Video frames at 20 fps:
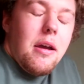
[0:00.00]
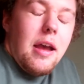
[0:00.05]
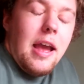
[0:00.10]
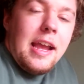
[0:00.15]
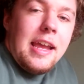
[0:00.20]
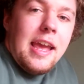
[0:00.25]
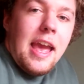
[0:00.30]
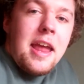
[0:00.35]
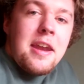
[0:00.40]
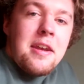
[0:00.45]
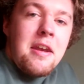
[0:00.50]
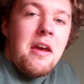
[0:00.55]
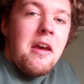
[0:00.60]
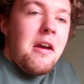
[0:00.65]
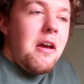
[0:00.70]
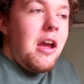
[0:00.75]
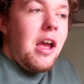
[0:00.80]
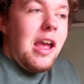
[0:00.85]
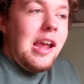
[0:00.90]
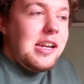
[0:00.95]
Again,
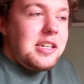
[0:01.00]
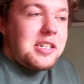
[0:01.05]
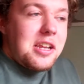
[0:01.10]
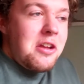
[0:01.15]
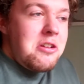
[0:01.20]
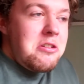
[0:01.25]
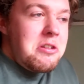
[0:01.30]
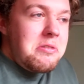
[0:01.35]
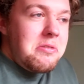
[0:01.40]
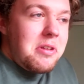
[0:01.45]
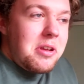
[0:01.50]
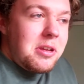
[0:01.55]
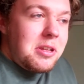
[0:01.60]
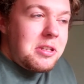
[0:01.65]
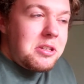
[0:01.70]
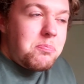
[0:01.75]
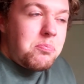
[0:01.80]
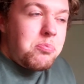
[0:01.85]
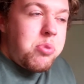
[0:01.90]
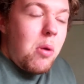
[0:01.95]

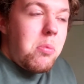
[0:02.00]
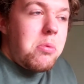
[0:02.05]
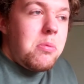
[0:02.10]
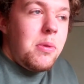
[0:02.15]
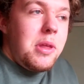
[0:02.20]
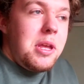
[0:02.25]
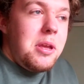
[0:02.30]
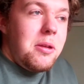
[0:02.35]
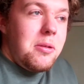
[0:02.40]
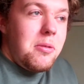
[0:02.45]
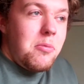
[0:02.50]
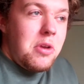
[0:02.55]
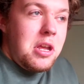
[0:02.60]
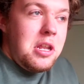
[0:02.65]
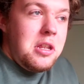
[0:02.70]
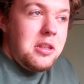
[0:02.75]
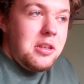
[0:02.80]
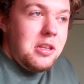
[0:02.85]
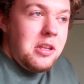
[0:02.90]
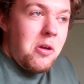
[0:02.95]
it's probably
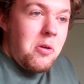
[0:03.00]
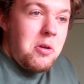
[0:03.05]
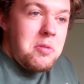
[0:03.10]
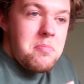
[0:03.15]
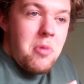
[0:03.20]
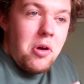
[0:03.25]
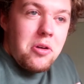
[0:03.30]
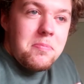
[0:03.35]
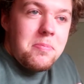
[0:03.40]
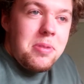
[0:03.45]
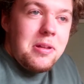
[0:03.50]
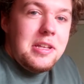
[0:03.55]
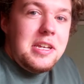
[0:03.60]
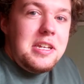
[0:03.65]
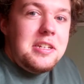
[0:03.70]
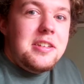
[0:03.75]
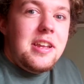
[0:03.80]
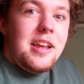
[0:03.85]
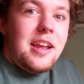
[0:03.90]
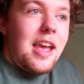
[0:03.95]
in modern
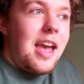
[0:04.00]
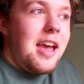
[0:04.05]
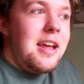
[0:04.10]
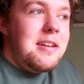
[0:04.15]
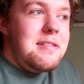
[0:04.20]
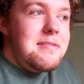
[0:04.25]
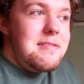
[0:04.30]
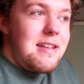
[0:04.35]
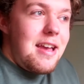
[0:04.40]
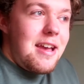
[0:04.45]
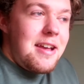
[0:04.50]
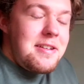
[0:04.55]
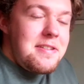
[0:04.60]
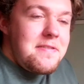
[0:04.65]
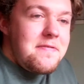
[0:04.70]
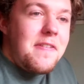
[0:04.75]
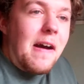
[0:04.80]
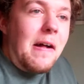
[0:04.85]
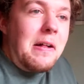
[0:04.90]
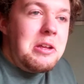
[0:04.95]
policing an
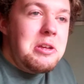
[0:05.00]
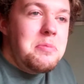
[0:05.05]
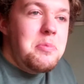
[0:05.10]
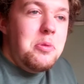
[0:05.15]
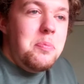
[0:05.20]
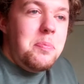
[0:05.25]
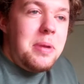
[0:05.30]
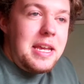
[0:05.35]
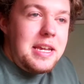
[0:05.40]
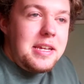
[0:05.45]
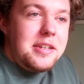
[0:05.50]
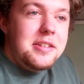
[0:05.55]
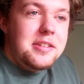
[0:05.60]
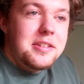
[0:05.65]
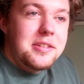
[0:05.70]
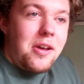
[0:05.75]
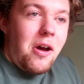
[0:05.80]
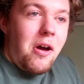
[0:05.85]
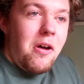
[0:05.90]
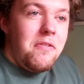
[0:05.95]
invaluable
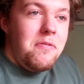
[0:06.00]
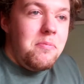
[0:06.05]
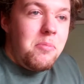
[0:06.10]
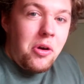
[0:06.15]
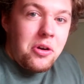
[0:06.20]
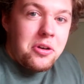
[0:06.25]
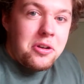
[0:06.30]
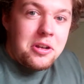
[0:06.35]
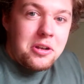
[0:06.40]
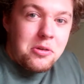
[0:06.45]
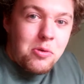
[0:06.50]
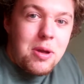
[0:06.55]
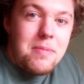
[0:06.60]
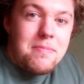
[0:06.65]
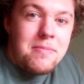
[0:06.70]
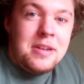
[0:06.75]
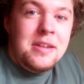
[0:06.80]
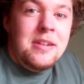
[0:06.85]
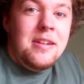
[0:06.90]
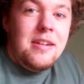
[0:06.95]
piece of modern
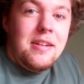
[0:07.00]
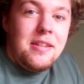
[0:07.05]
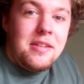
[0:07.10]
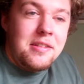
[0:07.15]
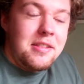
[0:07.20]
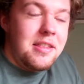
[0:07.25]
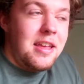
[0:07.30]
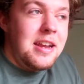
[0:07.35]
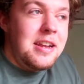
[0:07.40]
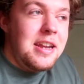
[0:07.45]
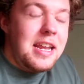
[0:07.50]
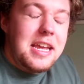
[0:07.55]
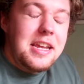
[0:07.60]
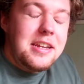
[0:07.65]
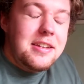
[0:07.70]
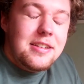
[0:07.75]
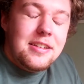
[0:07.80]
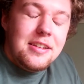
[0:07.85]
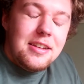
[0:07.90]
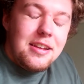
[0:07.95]
equipment that they
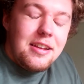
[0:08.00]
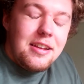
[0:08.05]
need.